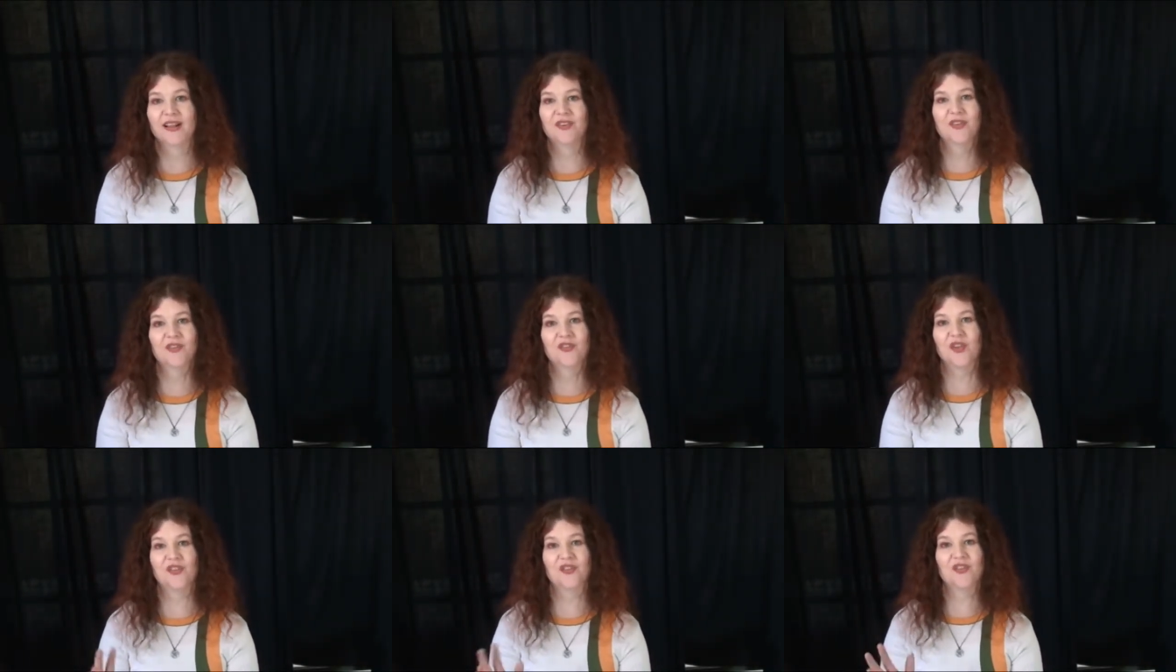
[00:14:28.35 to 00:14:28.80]

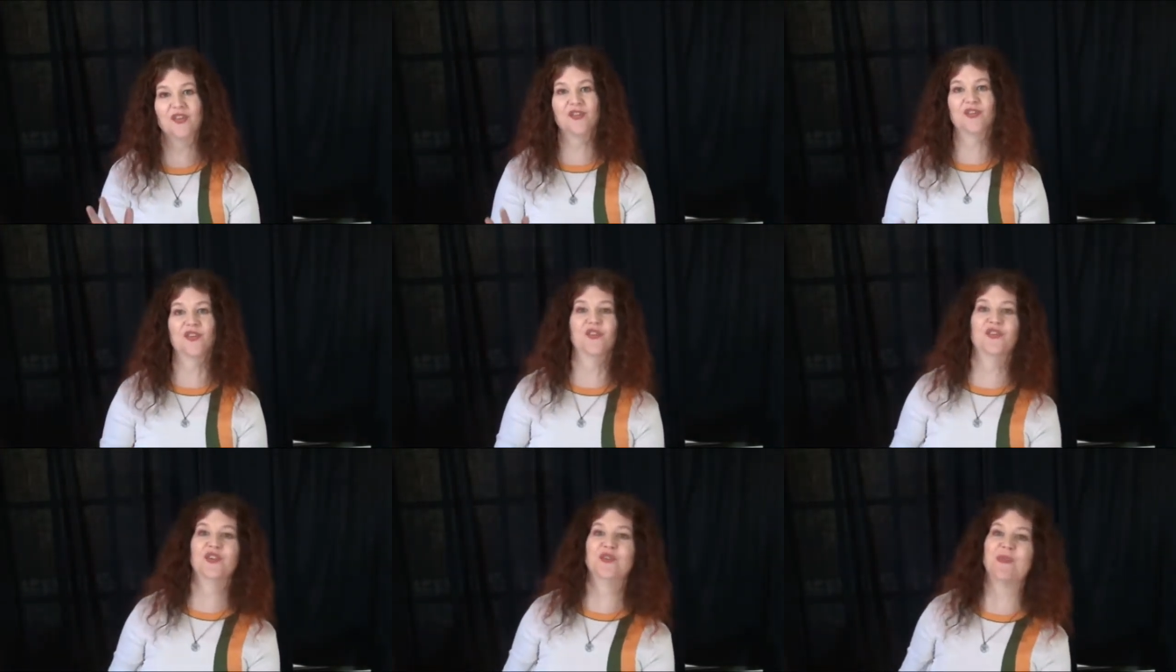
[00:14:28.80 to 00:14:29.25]
because it's
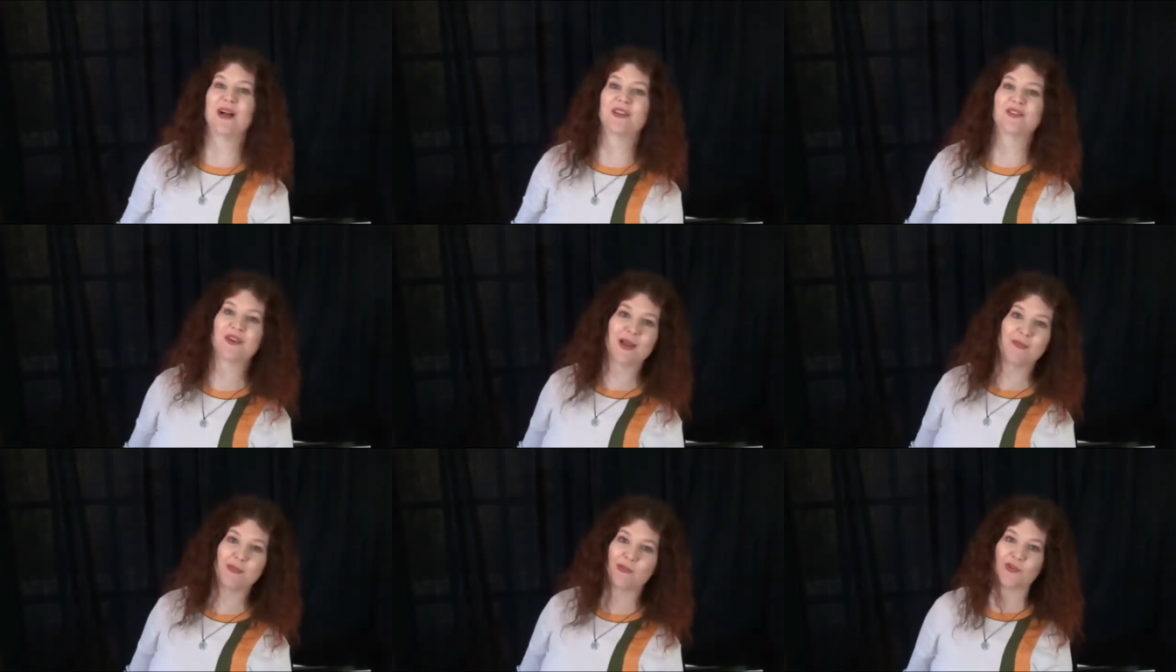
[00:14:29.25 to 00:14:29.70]
just too much
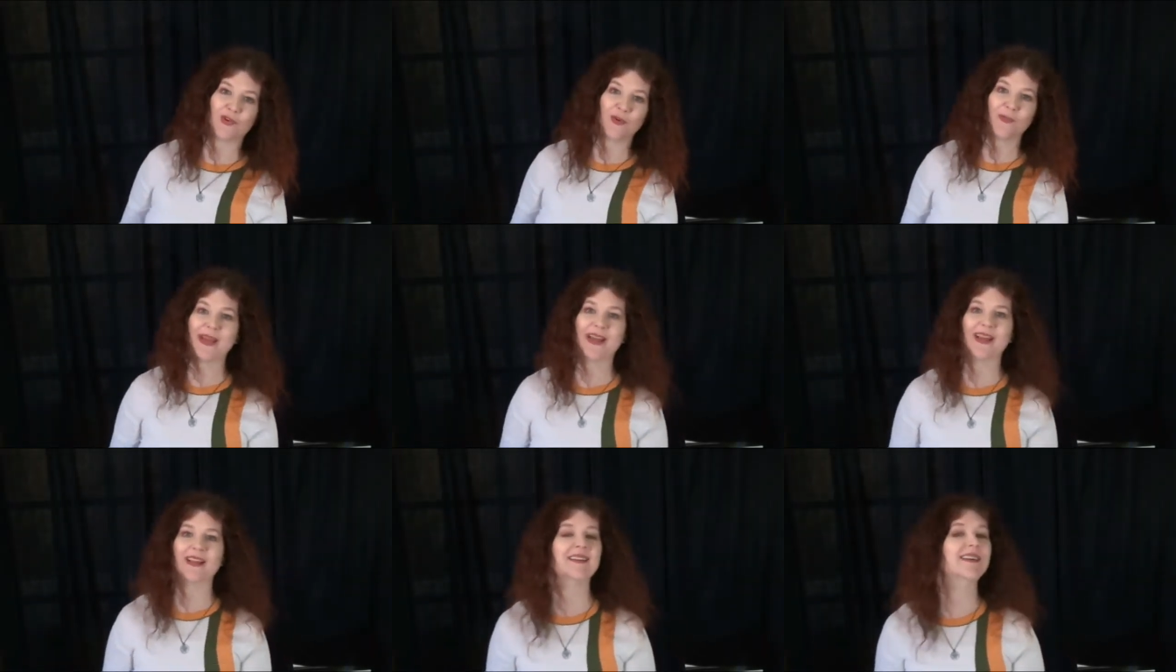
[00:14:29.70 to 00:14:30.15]
right before
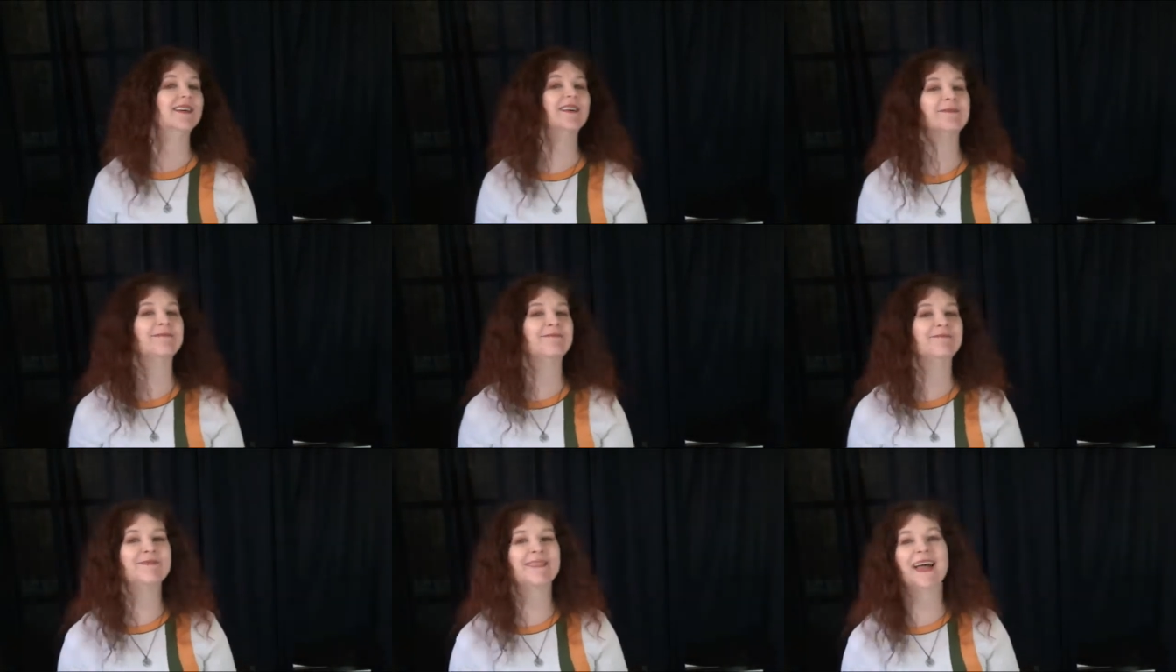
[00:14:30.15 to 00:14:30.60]
bed.
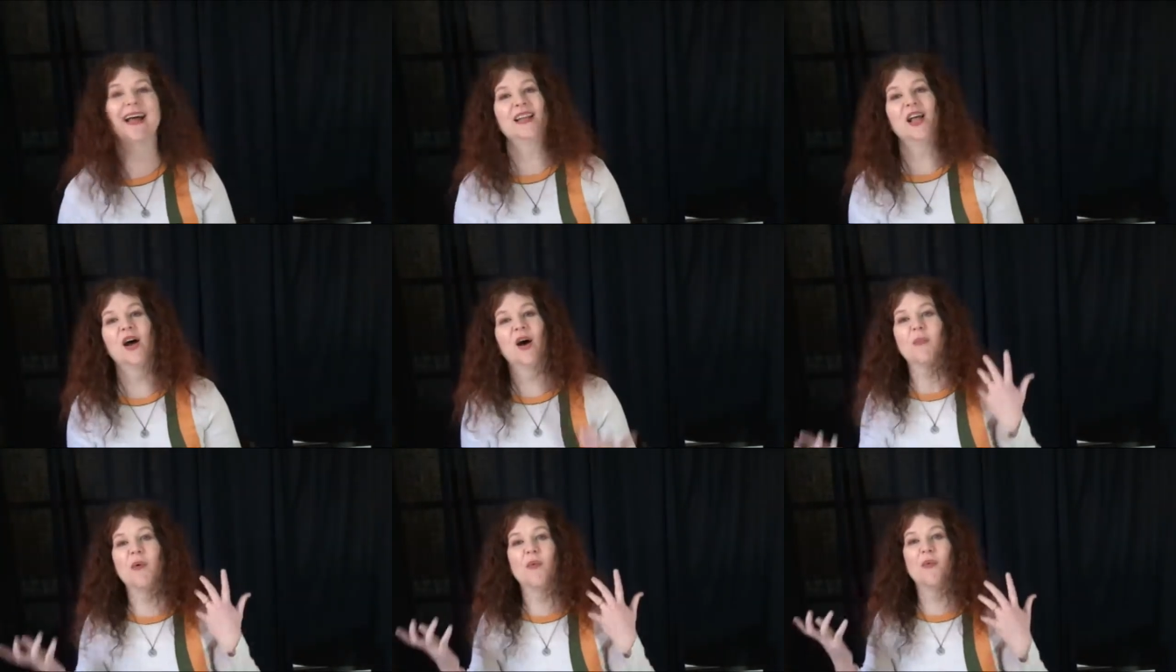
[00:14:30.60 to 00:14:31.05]
I
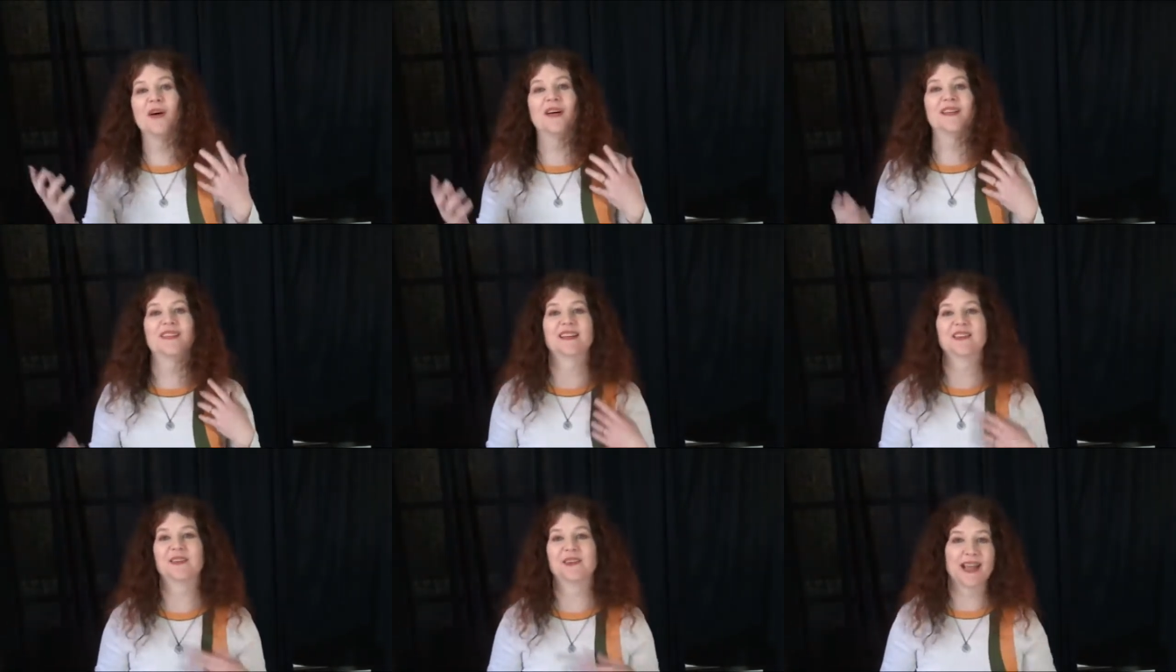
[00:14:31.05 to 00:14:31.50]
know, I'm a
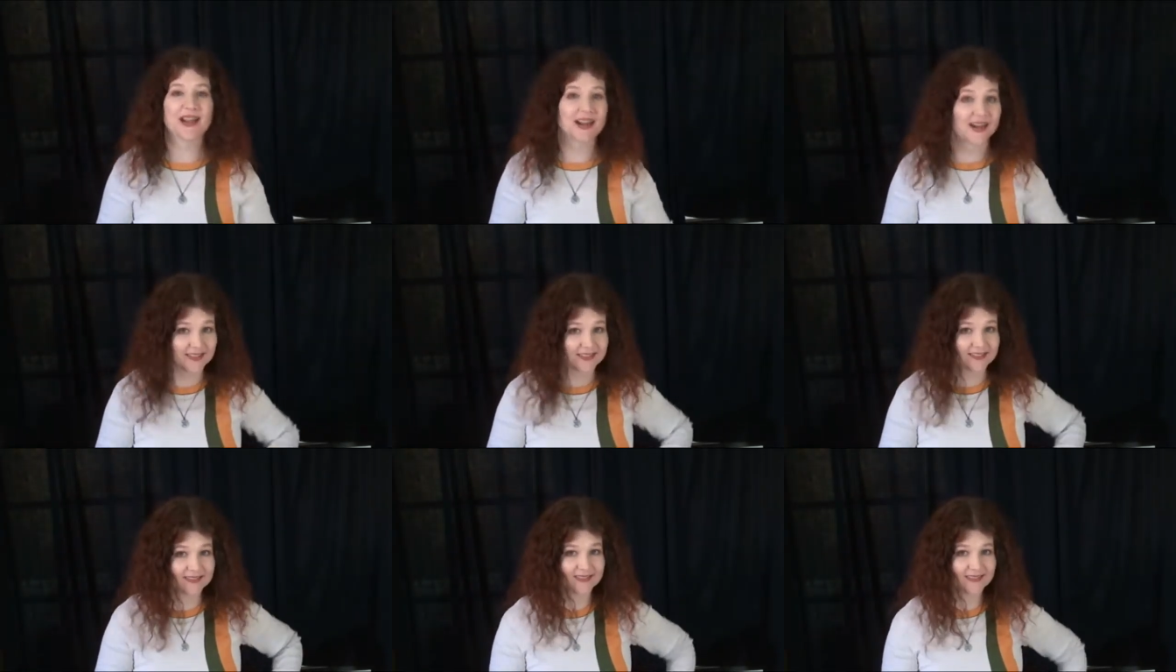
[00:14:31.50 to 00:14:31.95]
wuss, I don't
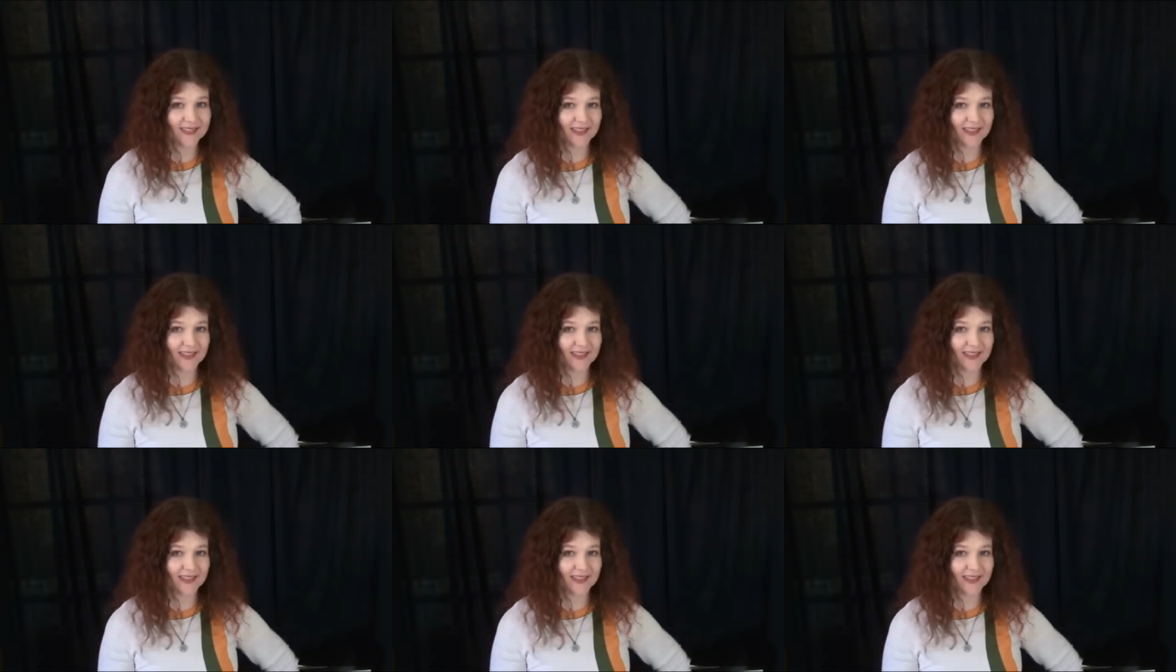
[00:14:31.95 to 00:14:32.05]
care.